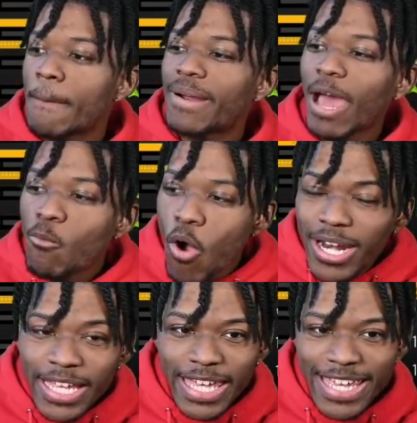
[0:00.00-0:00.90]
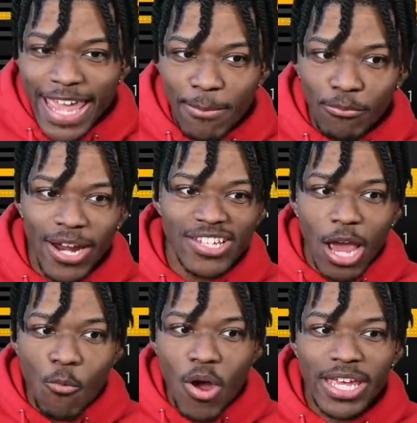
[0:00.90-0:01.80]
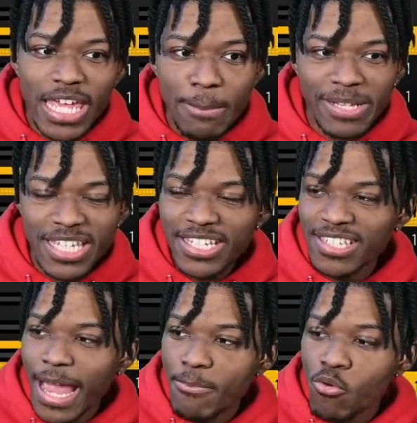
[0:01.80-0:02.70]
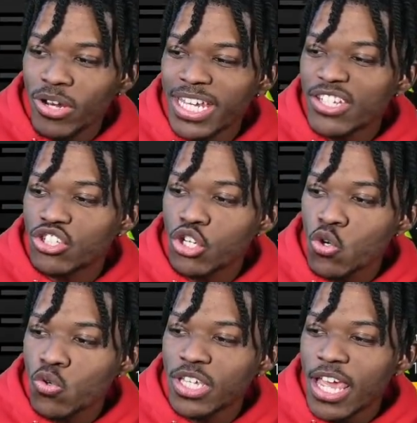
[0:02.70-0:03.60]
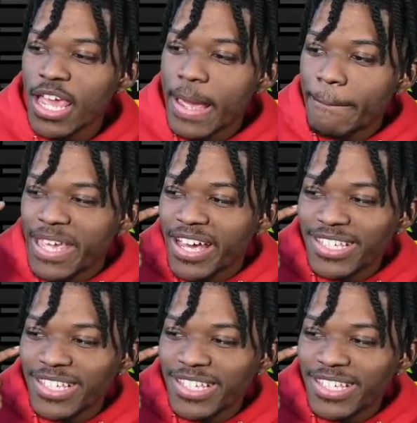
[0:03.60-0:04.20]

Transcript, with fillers: But I want to keep Cam Reddish. I want to keep Matisse Thybulle and these dudes because